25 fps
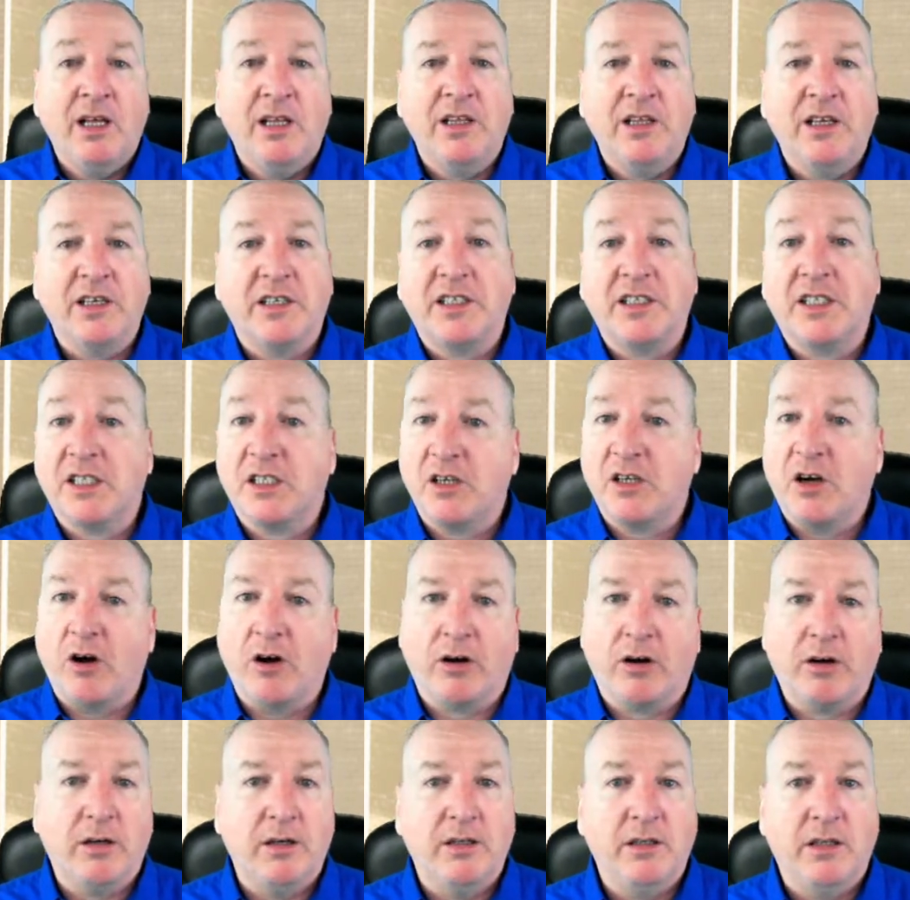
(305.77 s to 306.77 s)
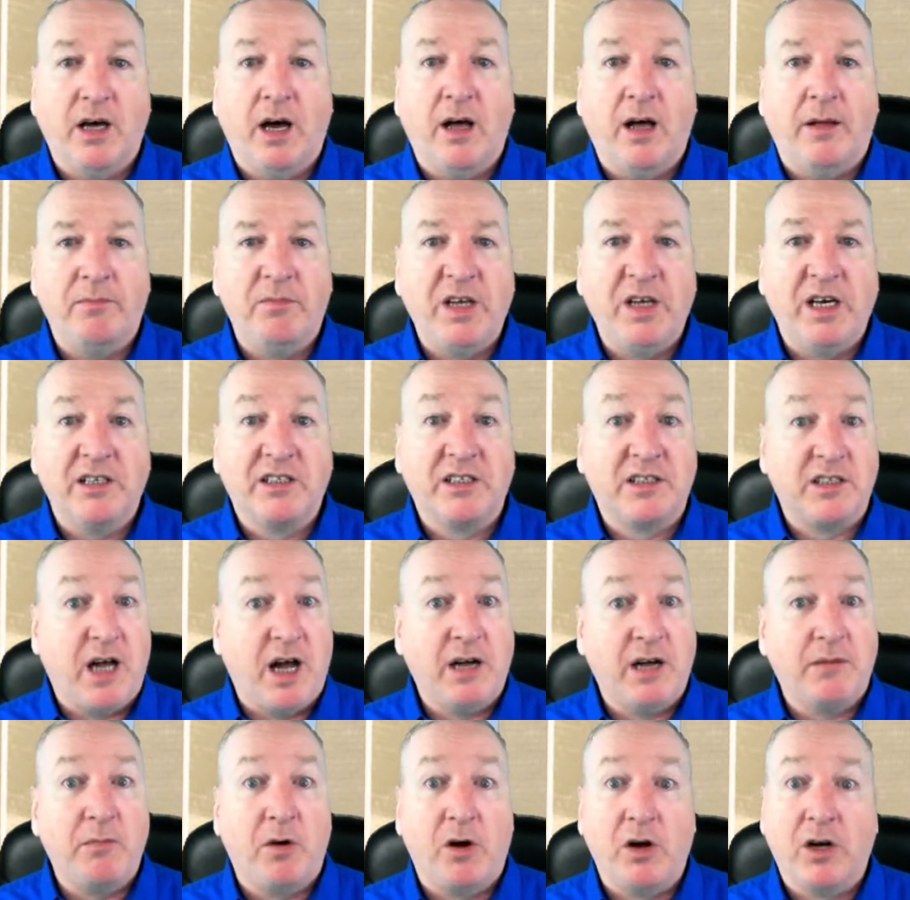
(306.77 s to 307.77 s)
The
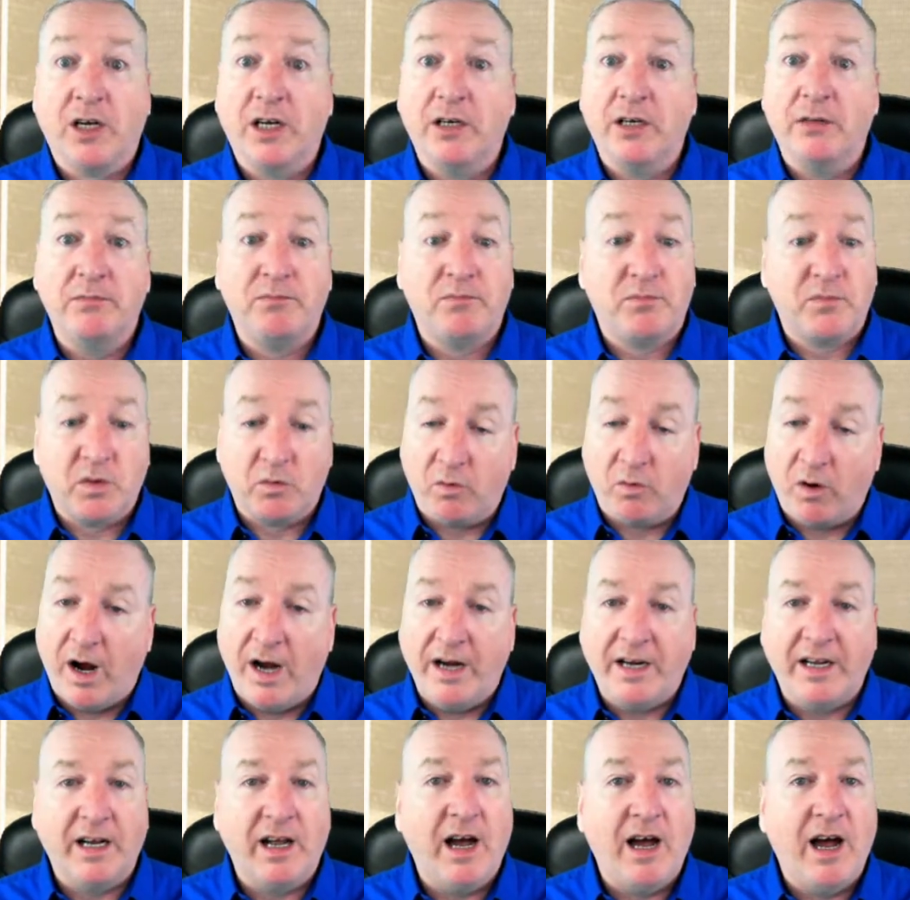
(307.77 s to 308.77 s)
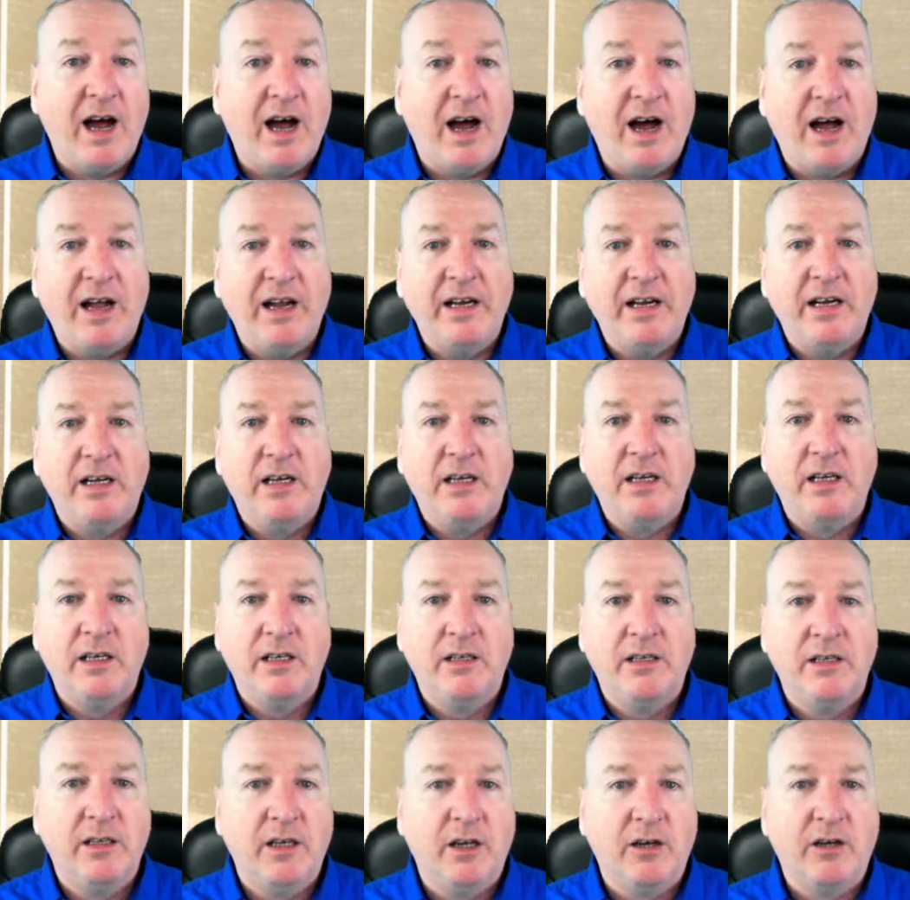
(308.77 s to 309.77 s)
stock market riding a high,
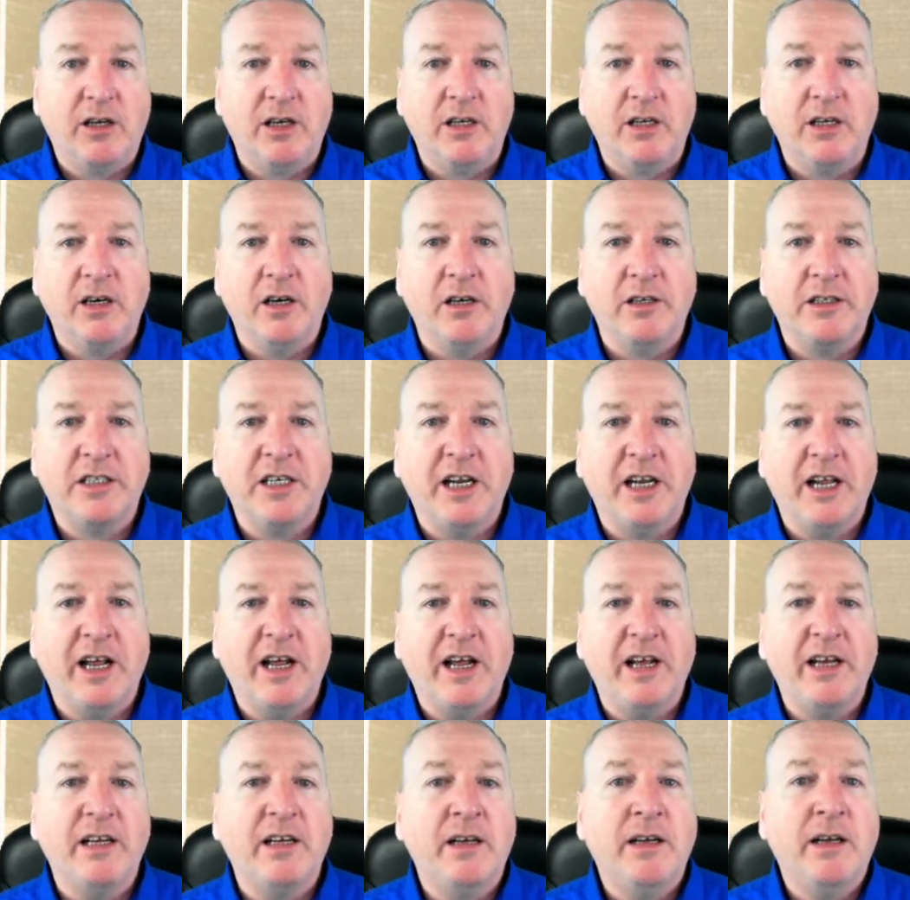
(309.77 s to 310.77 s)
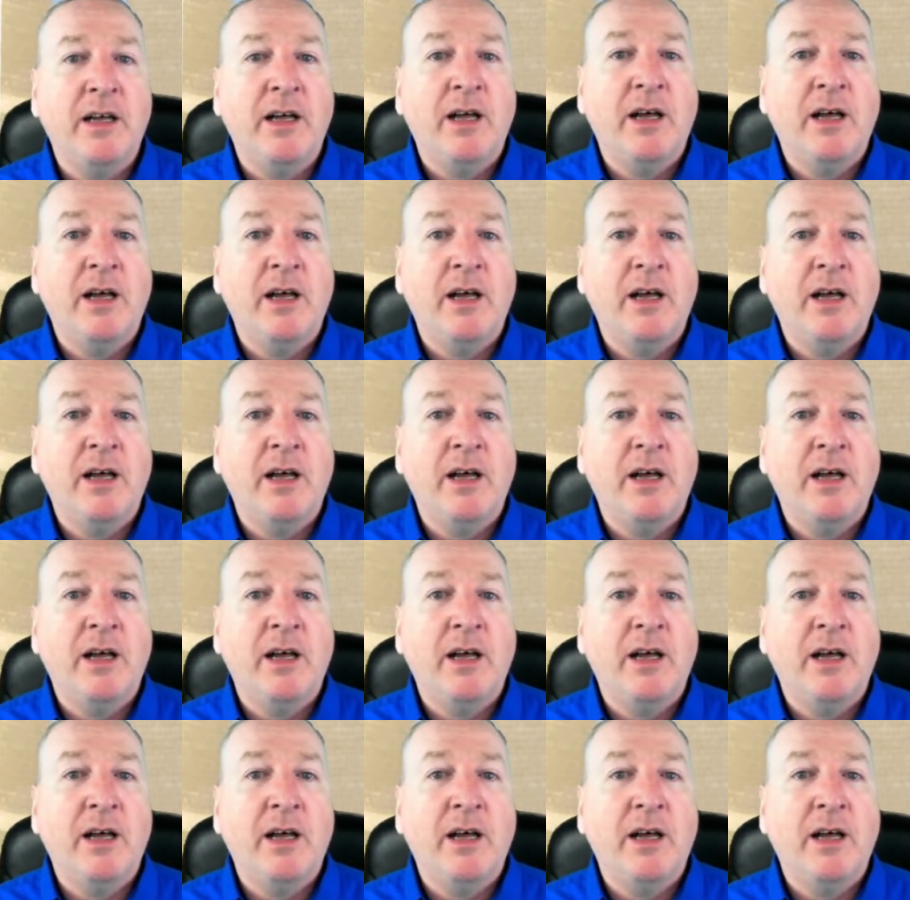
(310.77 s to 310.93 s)
looking good today,